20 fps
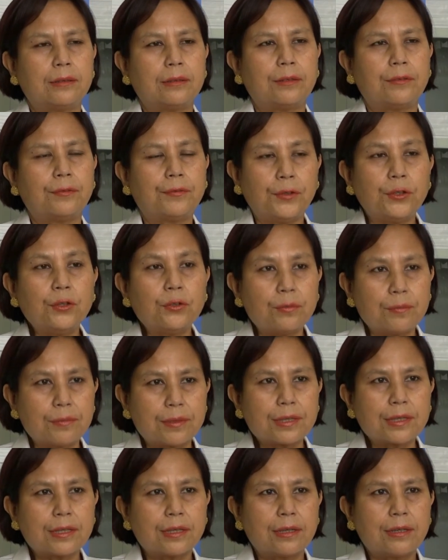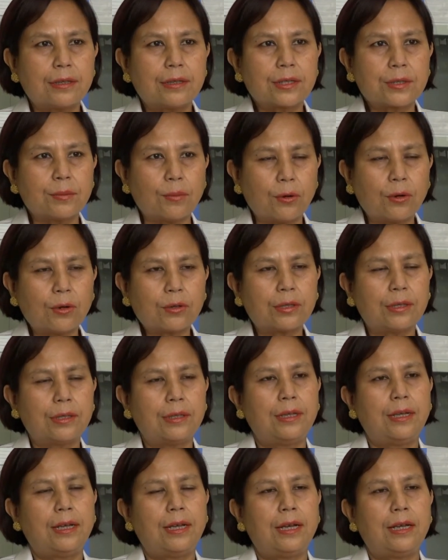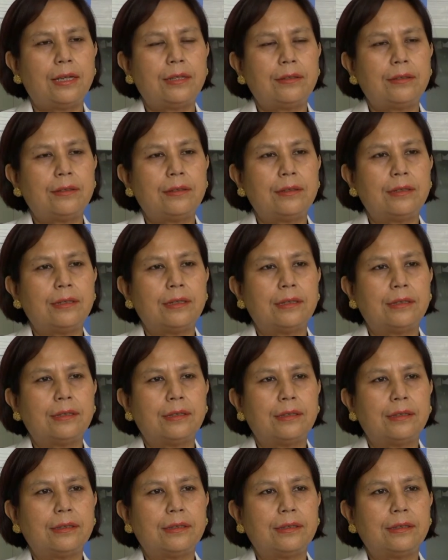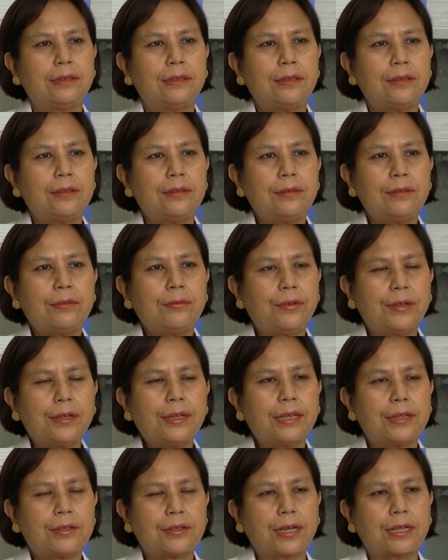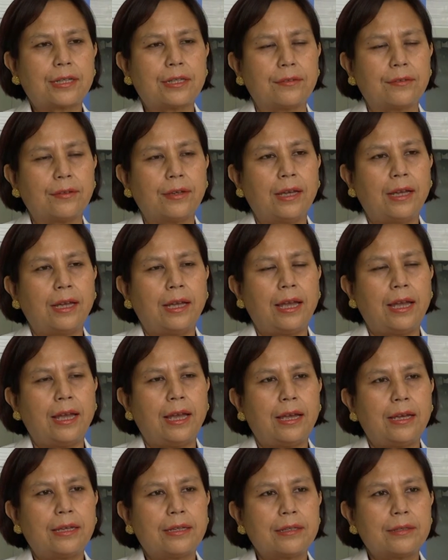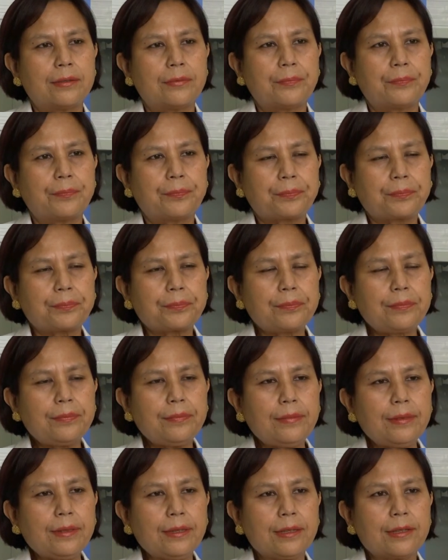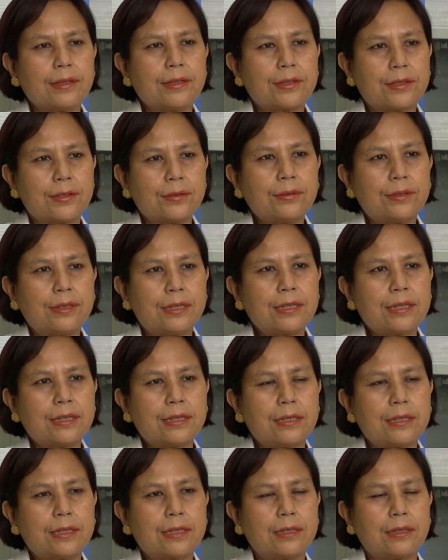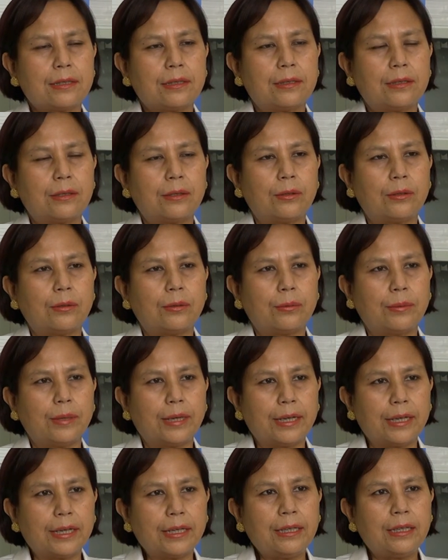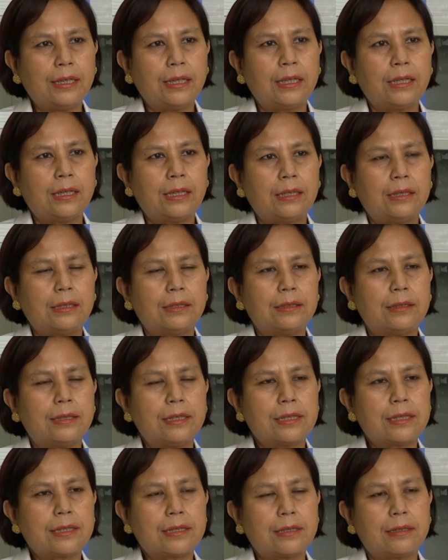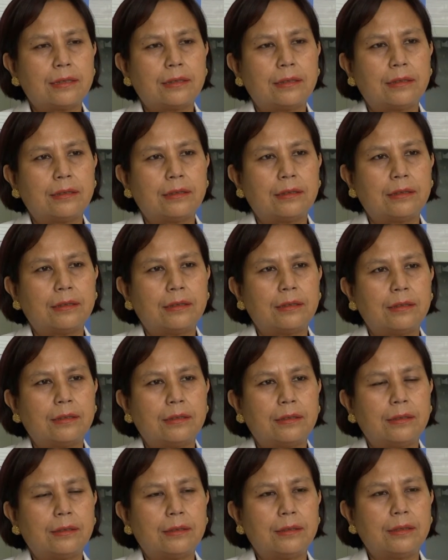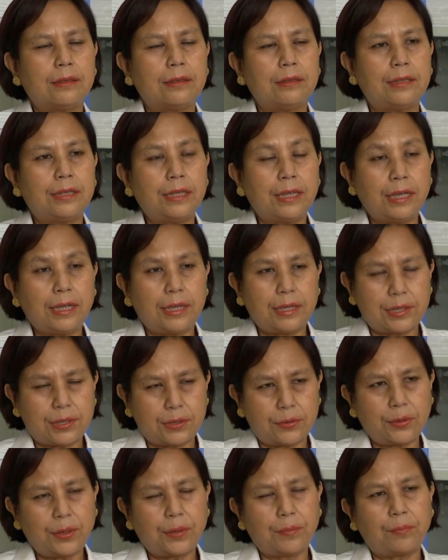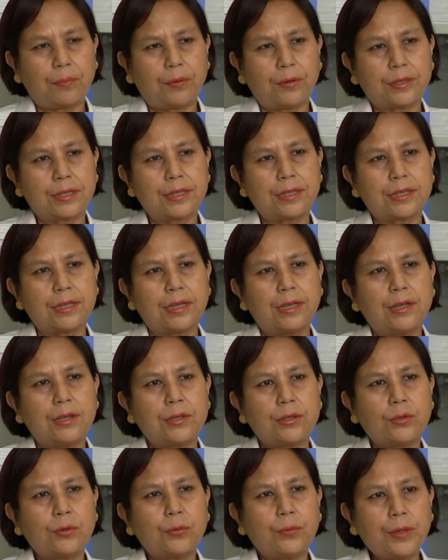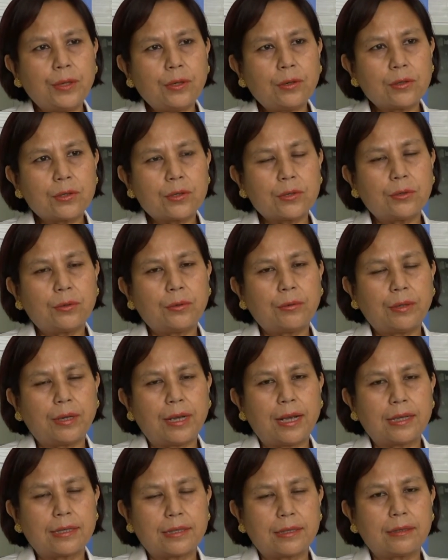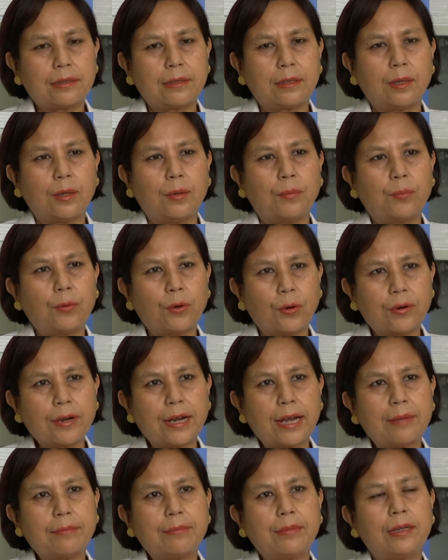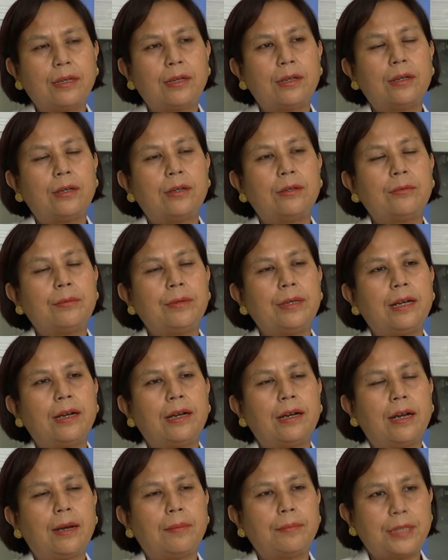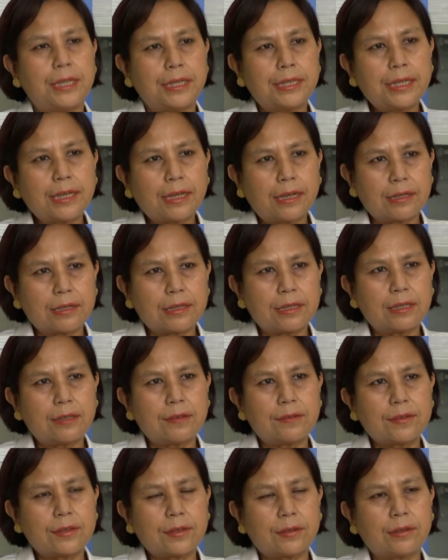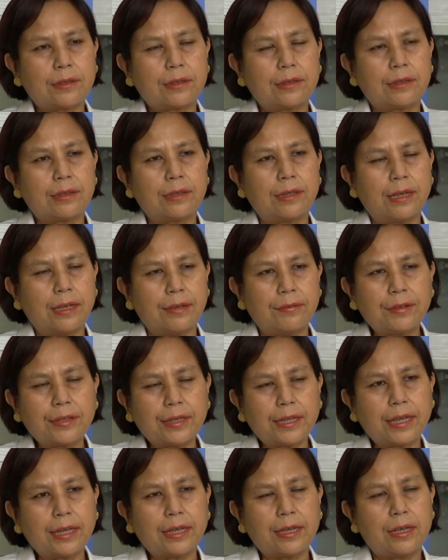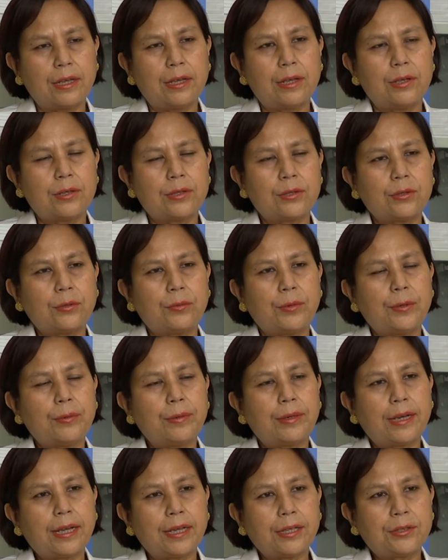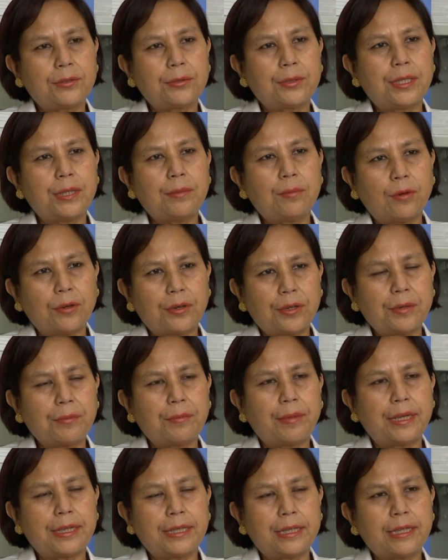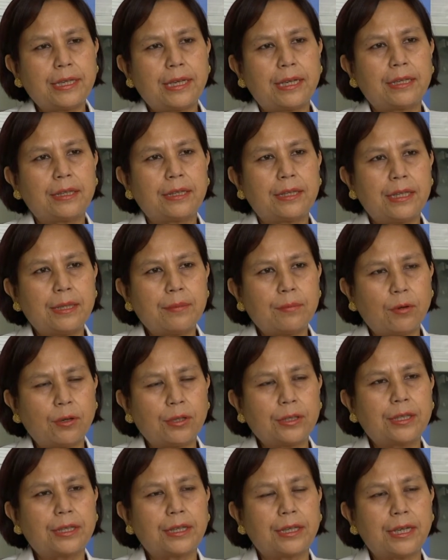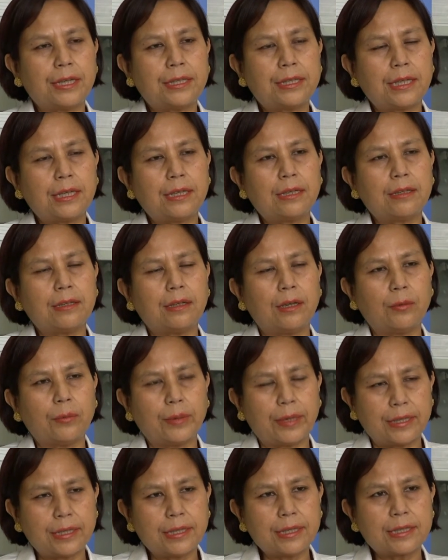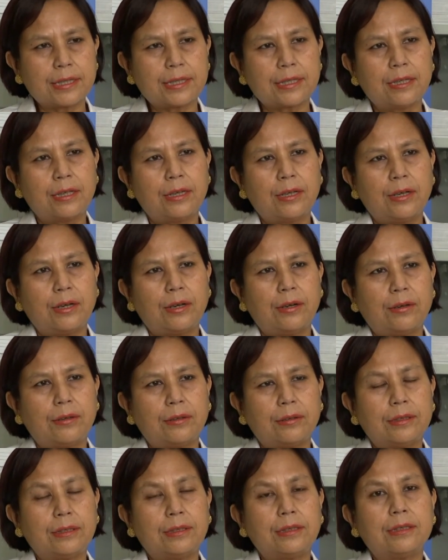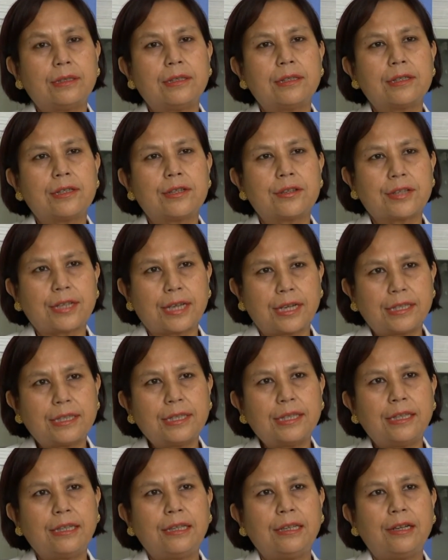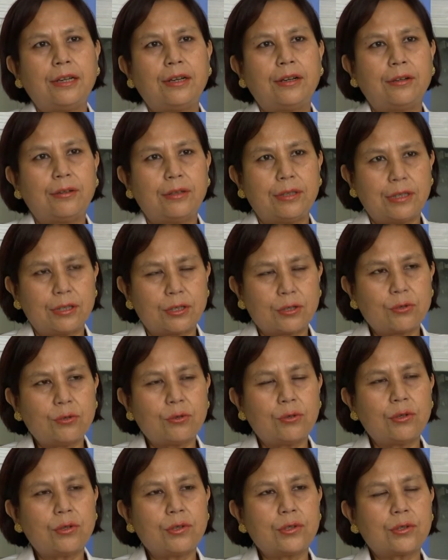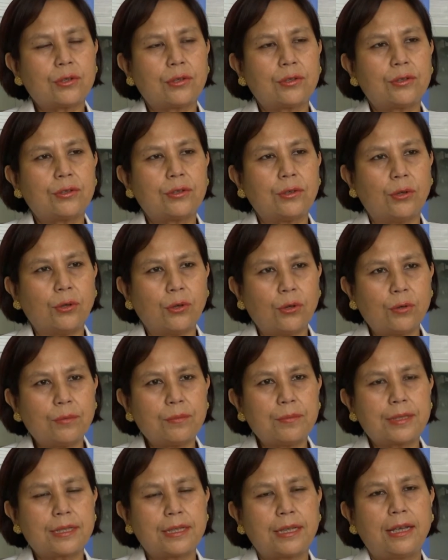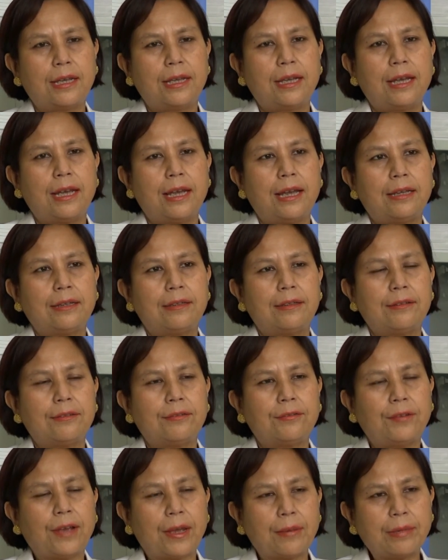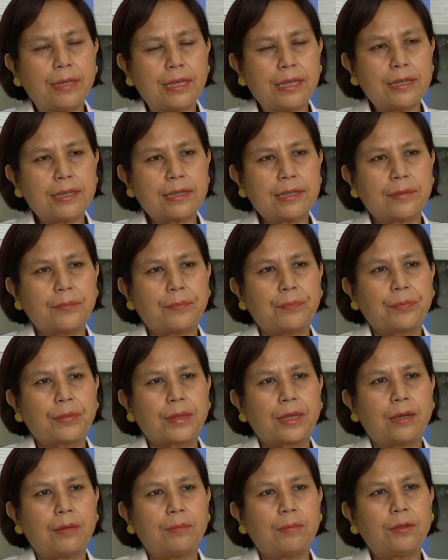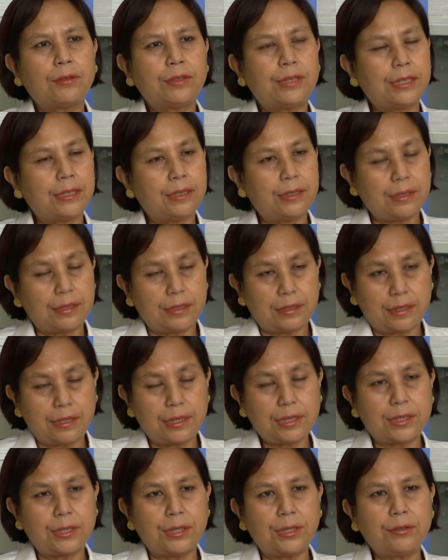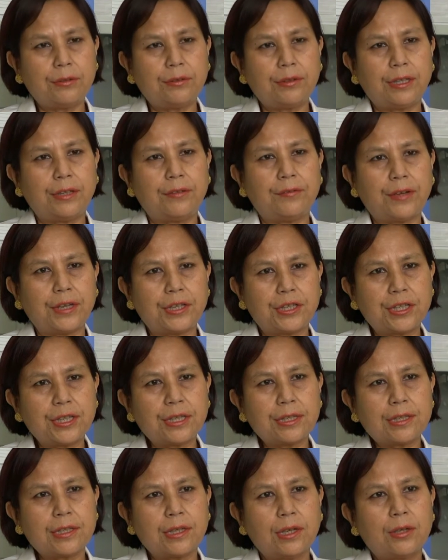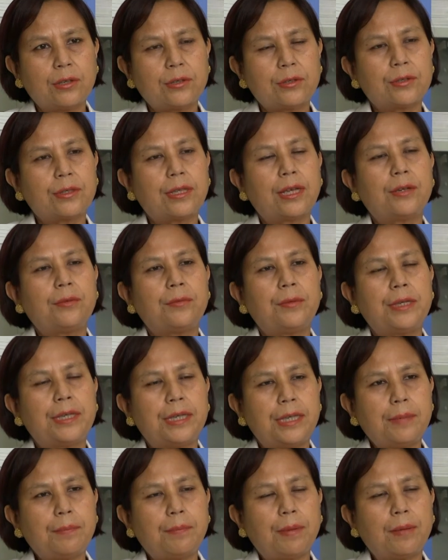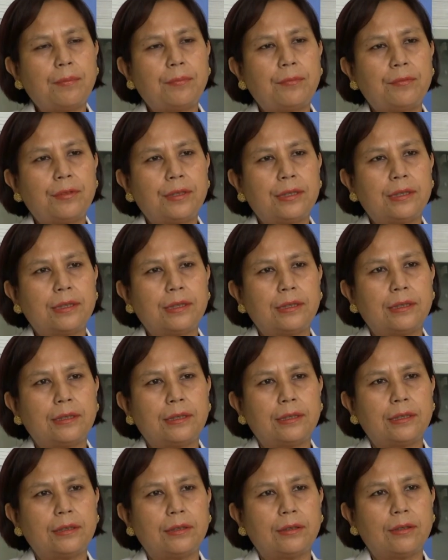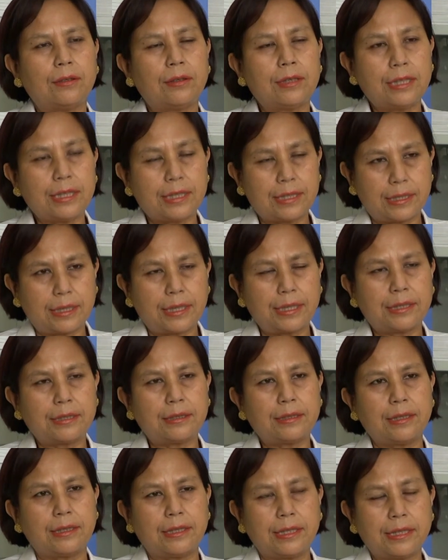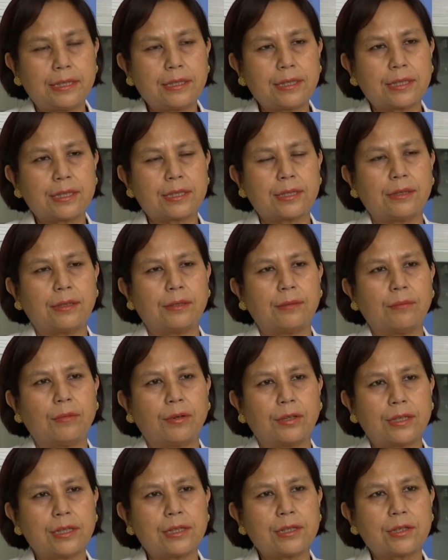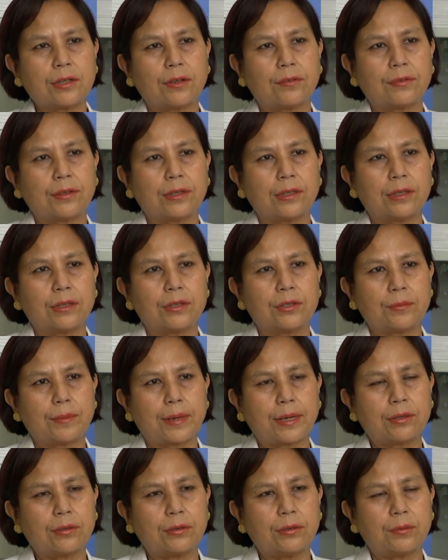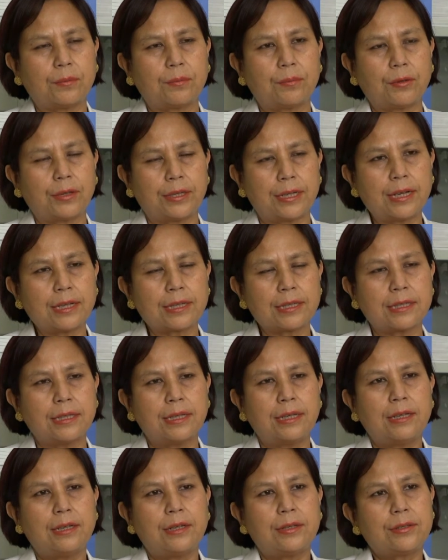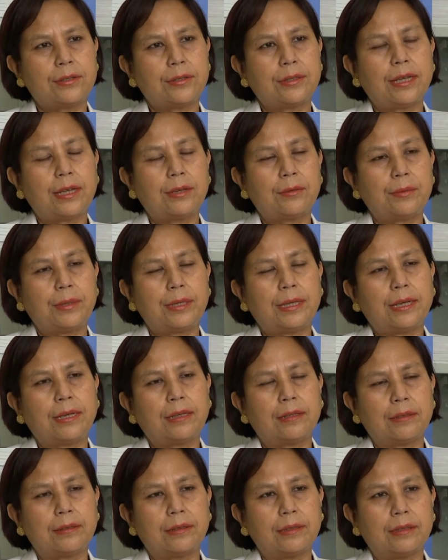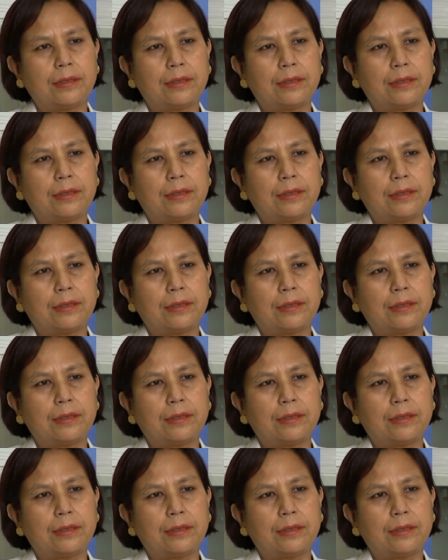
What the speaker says: fumes, smoke, and no, very attractive. And so this is why this day is so important. So we also, as a program, we are updating ourselves on everything. So we would like to keep on reminding and keep on creating awareness on the society or in the schools or to the homes and families about these new inventions, so that we keep up with all these latest models of tobacco products, so that we can